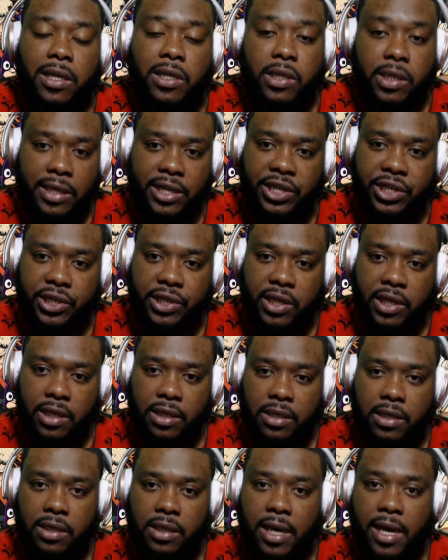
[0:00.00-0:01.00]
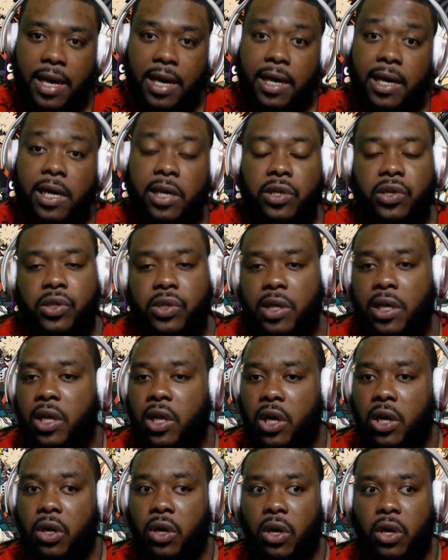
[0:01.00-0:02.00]
teaches is
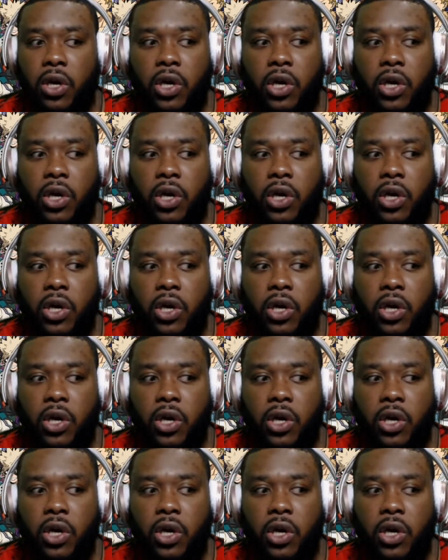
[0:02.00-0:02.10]
still a